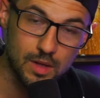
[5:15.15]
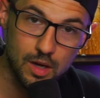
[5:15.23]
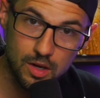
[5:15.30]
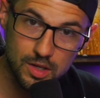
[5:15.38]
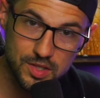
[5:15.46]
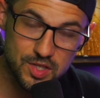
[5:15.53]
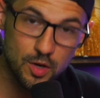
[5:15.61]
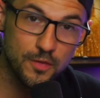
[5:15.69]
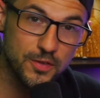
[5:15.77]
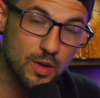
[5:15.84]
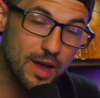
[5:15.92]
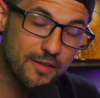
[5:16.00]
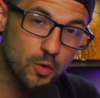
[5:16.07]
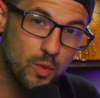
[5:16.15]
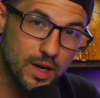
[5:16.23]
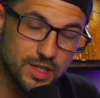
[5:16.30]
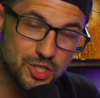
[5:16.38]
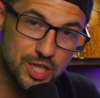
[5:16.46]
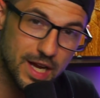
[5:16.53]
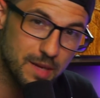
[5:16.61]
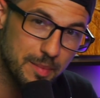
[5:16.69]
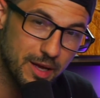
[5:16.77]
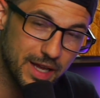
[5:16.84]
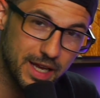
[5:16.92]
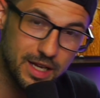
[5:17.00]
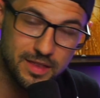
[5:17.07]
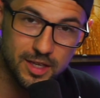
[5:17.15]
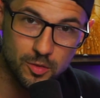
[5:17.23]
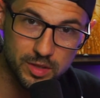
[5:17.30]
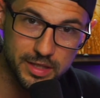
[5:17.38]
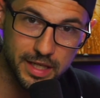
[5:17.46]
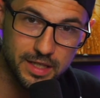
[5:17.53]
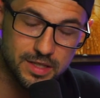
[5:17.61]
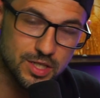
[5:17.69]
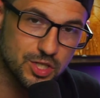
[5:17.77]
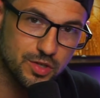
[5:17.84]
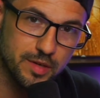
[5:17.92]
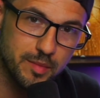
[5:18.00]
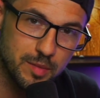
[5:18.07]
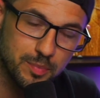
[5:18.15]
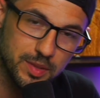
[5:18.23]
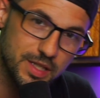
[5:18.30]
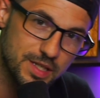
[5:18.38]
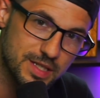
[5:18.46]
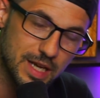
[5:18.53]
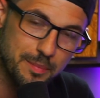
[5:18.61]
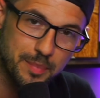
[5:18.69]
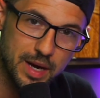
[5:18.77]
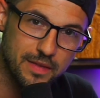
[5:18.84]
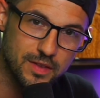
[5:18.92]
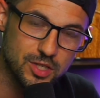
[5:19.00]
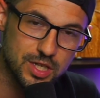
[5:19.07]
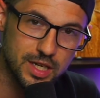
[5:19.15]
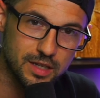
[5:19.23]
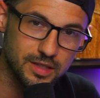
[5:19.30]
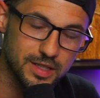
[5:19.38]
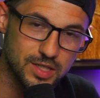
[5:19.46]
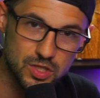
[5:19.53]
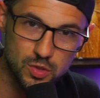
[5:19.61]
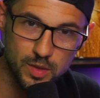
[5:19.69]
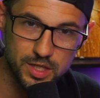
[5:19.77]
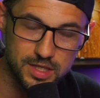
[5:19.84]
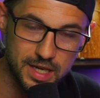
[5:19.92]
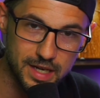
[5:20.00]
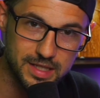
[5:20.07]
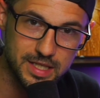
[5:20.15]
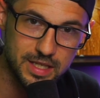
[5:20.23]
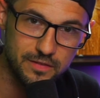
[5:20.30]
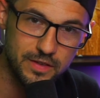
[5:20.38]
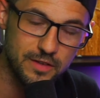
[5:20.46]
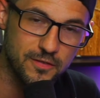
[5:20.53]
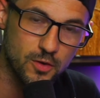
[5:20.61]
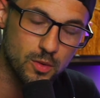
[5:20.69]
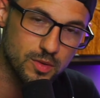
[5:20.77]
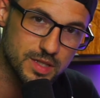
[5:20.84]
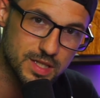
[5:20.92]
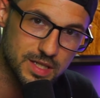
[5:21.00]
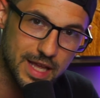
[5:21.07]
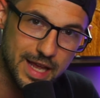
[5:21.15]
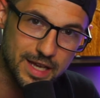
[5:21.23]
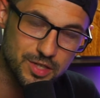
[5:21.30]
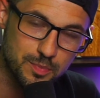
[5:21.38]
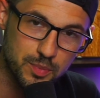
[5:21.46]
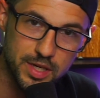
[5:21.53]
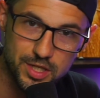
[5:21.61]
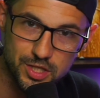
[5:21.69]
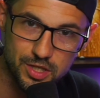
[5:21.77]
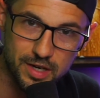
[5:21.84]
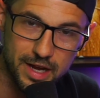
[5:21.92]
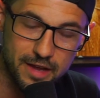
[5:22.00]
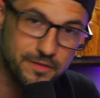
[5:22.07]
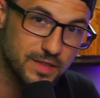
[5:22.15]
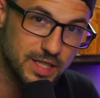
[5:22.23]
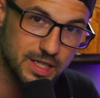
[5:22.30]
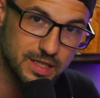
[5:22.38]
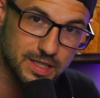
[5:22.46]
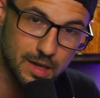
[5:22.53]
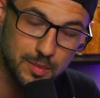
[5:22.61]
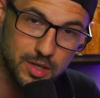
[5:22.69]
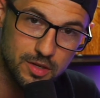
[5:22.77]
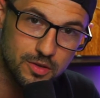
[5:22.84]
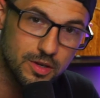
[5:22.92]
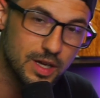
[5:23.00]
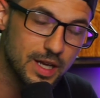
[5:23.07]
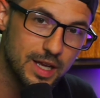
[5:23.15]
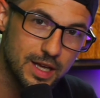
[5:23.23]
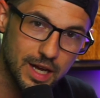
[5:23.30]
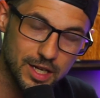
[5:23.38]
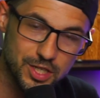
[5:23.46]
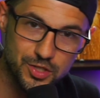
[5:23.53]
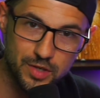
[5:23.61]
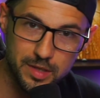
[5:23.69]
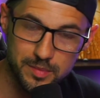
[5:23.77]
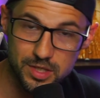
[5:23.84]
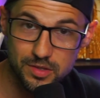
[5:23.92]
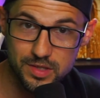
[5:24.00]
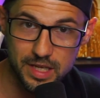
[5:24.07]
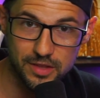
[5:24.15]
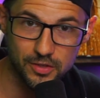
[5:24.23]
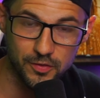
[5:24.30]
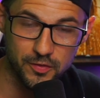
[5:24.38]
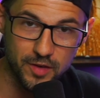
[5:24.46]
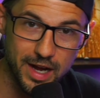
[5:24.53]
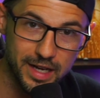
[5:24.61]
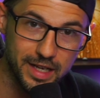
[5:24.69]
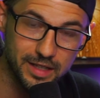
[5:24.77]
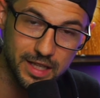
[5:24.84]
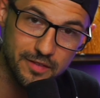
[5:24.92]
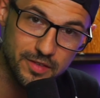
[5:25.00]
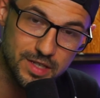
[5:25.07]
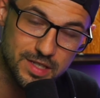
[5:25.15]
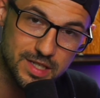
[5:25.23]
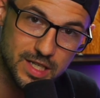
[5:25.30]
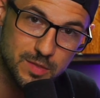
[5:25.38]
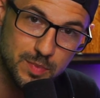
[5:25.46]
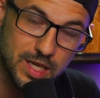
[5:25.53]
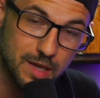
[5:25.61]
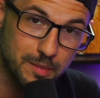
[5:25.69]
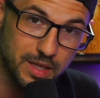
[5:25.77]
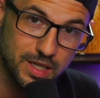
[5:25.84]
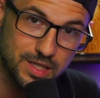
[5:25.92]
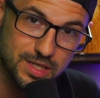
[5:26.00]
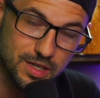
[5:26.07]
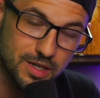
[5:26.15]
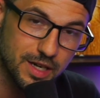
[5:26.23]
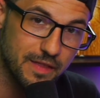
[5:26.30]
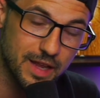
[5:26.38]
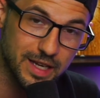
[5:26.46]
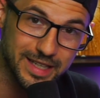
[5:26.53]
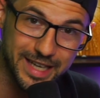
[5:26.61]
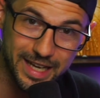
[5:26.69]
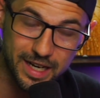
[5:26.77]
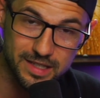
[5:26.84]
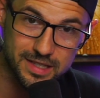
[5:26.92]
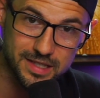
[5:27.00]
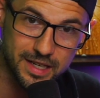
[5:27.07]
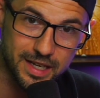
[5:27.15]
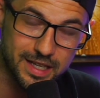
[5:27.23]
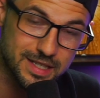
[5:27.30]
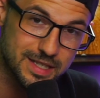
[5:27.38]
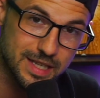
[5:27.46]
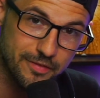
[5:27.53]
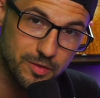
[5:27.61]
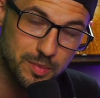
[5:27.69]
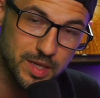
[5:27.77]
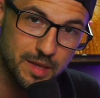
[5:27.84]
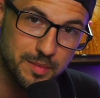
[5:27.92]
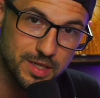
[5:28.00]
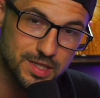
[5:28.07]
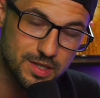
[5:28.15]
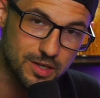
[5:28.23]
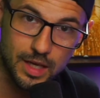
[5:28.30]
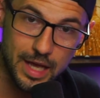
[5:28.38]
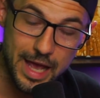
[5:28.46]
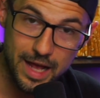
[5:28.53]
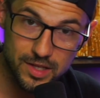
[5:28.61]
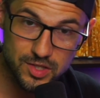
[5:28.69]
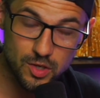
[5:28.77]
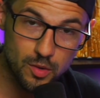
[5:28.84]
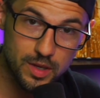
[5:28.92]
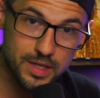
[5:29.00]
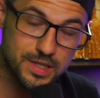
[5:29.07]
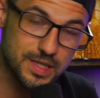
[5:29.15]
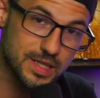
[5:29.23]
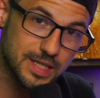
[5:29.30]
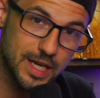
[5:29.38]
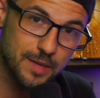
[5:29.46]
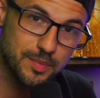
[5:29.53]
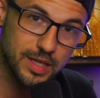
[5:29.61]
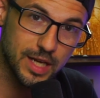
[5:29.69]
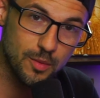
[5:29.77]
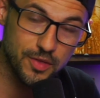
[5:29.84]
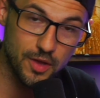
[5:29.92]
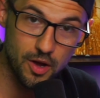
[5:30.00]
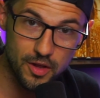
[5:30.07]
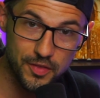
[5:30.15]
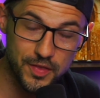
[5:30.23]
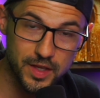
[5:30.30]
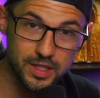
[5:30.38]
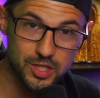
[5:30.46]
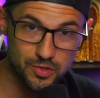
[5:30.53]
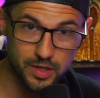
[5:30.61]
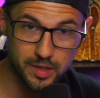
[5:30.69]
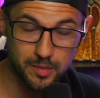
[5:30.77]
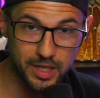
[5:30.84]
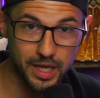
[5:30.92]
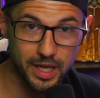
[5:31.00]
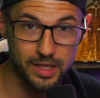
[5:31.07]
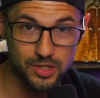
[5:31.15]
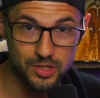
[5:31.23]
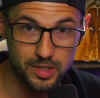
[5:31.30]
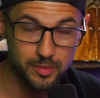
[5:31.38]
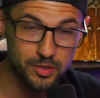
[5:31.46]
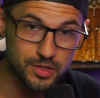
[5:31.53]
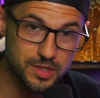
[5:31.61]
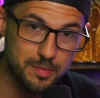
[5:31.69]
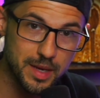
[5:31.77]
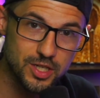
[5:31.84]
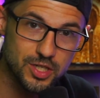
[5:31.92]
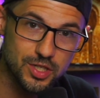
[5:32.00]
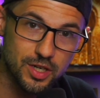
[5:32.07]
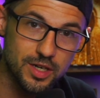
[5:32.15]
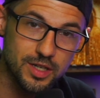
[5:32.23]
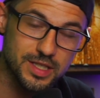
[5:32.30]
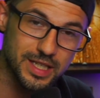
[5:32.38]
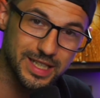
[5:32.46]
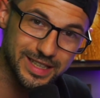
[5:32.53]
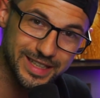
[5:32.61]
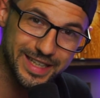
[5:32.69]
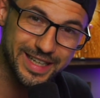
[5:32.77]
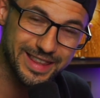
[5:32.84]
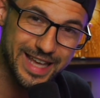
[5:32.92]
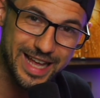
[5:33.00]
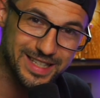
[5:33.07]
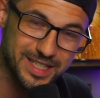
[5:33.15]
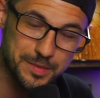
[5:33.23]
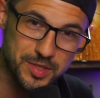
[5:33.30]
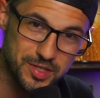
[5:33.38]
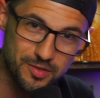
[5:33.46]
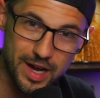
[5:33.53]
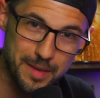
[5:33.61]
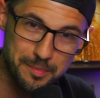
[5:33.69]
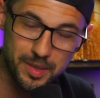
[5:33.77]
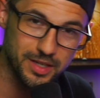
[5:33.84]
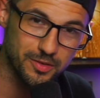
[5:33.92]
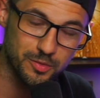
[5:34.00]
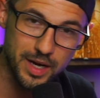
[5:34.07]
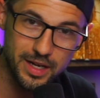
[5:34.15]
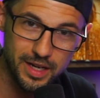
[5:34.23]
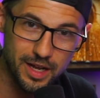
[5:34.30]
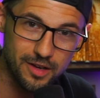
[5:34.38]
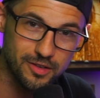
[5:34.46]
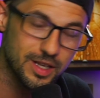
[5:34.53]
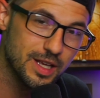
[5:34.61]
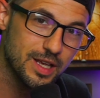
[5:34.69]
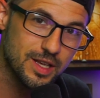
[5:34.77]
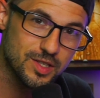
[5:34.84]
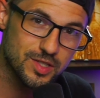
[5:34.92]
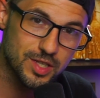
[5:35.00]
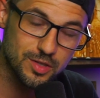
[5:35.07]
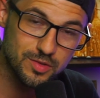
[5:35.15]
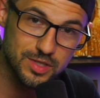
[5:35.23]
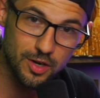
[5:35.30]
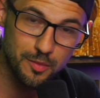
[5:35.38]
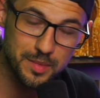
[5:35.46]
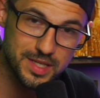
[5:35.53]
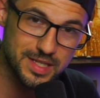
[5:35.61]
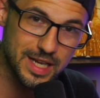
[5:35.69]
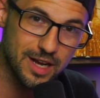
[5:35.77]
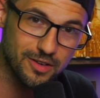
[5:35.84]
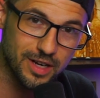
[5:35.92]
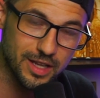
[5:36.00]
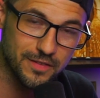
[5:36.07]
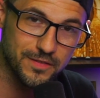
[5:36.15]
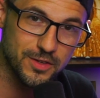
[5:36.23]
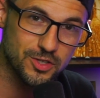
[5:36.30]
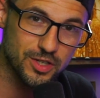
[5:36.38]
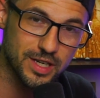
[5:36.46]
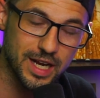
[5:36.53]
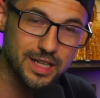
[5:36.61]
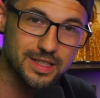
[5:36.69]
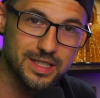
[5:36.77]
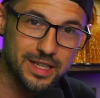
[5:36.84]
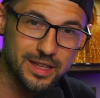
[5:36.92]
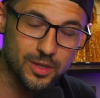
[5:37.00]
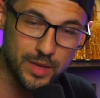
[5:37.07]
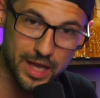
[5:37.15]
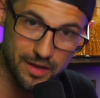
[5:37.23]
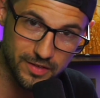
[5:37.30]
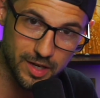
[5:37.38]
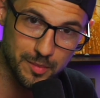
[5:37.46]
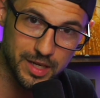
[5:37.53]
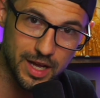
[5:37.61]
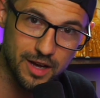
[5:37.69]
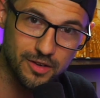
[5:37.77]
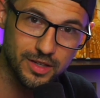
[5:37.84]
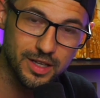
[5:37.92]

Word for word: Also, if you ever want to chat about anything related to streaming, please stop by the channel. It's twitch.tv forward slash preacherftw. I stream Tuesday through Friday, 11 to 6 p.m. Eastern, and then again on Sunday at 7 p.m. Eastern. As always, to stay up to date with all things streaming and Streamloots, make sure to click that subscribe button right now so you don't miss out on the future content that we have coming out.